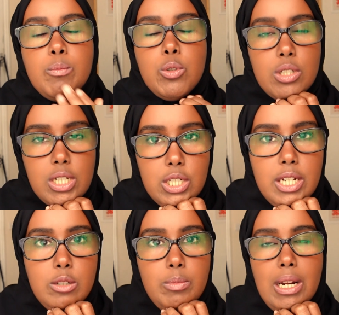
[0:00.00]
books that
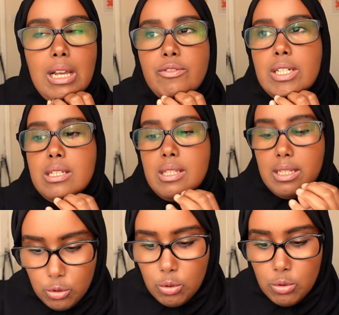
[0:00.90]
changed my life, and he
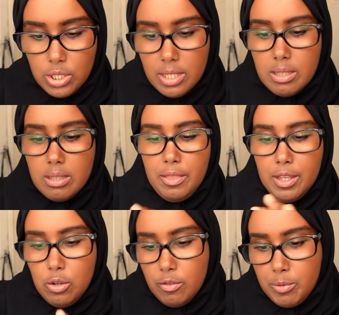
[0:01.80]
said, don't just
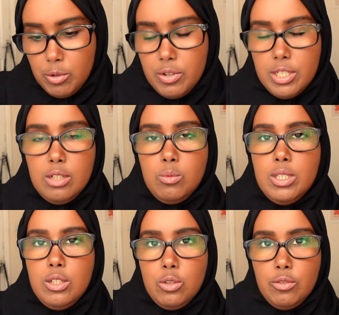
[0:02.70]
think of progression
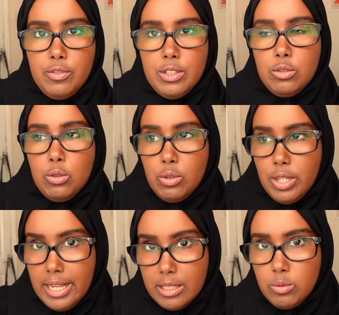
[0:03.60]
within your field or
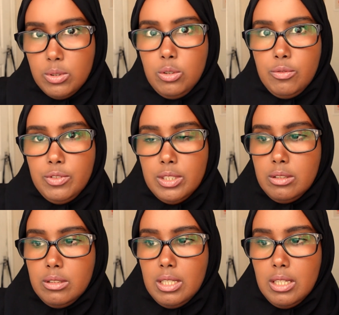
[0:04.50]
connect with your field.
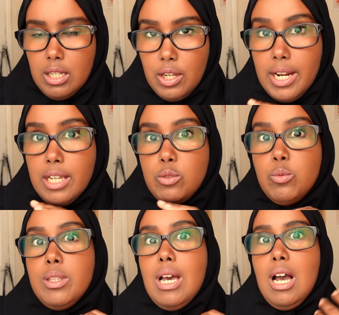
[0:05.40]
Connect
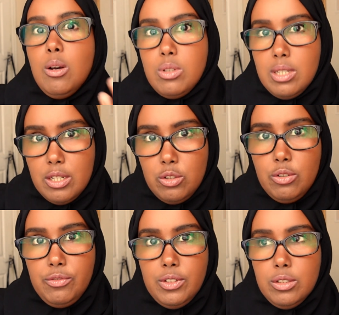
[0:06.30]
with outside
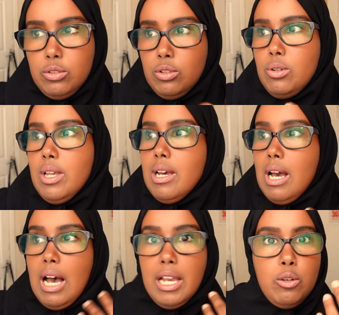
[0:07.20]
your field. So
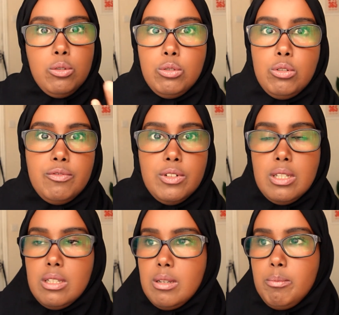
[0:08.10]
I go to
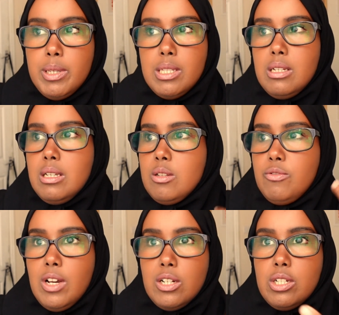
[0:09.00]
conferences in business,
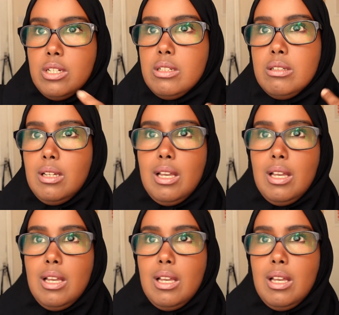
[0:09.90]
fashion,